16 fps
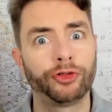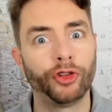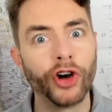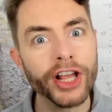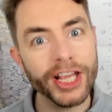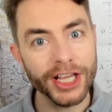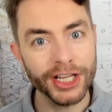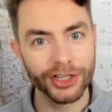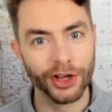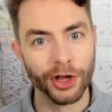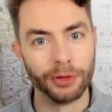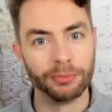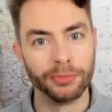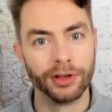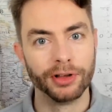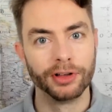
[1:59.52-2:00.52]

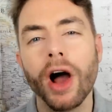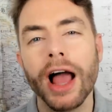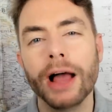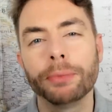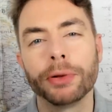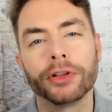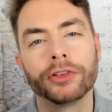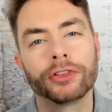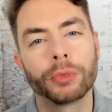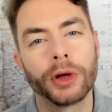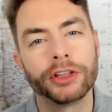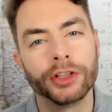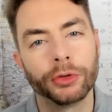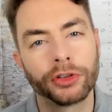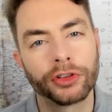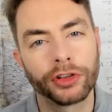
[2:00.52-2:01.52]
Freedom! What happens
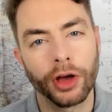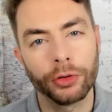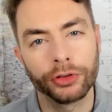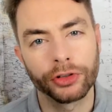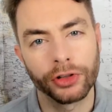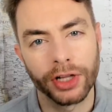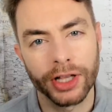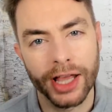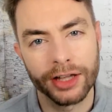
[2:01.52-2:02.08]
when you socially